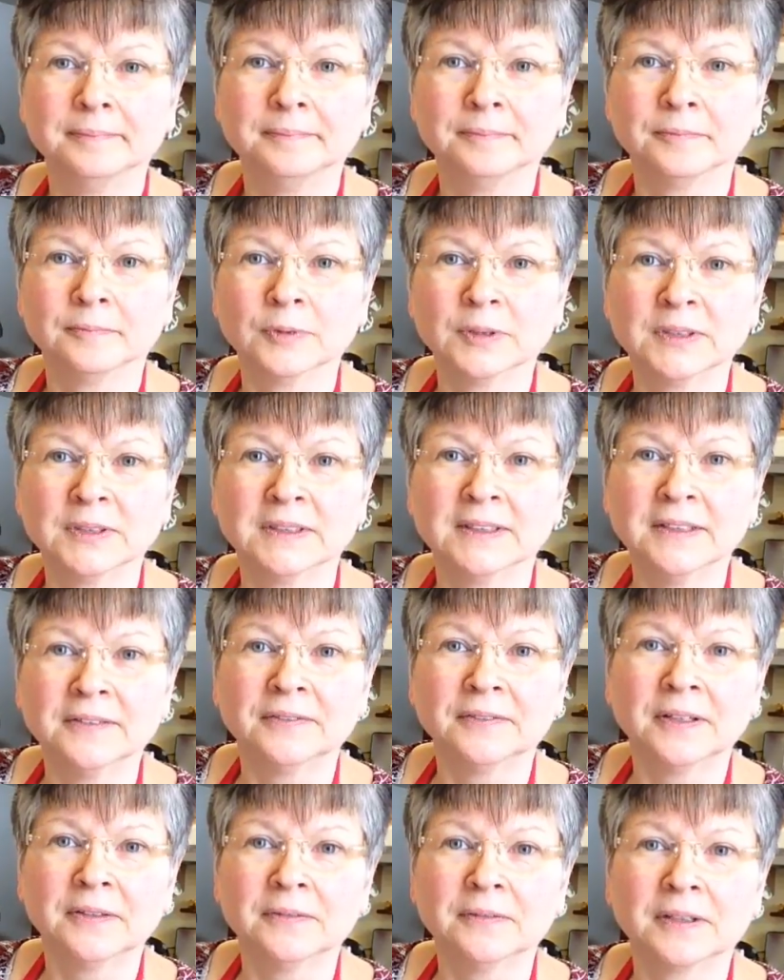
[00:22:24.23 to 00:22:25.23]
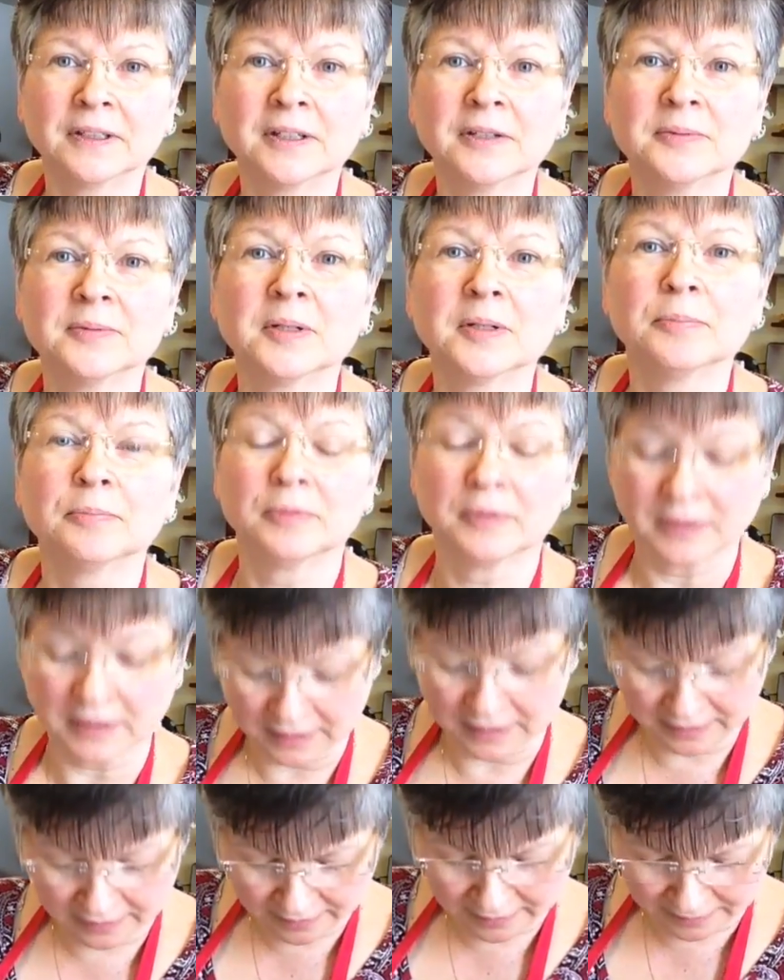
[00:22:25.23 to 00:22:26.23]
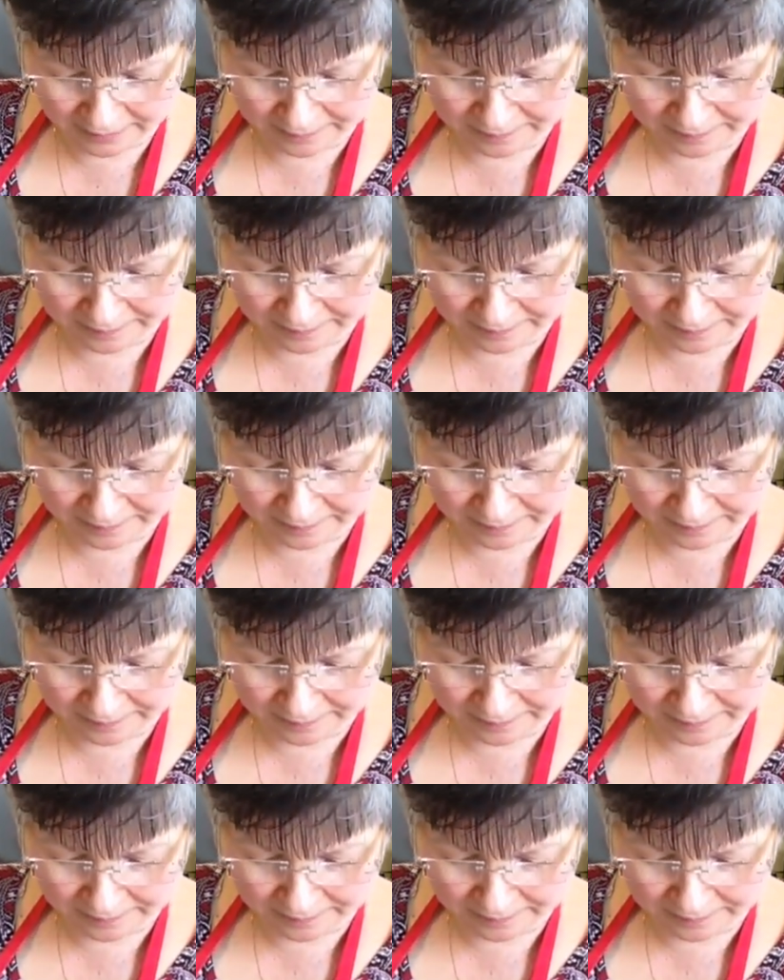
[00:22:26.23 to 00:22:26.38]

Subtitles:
We'll see if anyone comes up with anything.